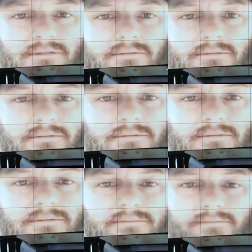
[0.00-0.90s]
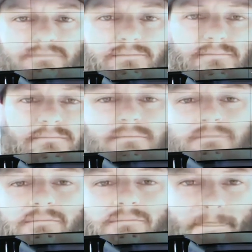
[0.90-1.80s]
power by
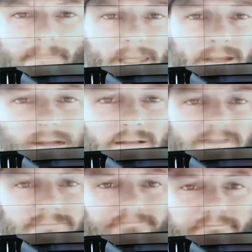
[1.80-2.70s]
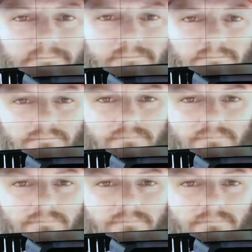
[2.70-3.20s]
taking 30 minutes to boil them alive.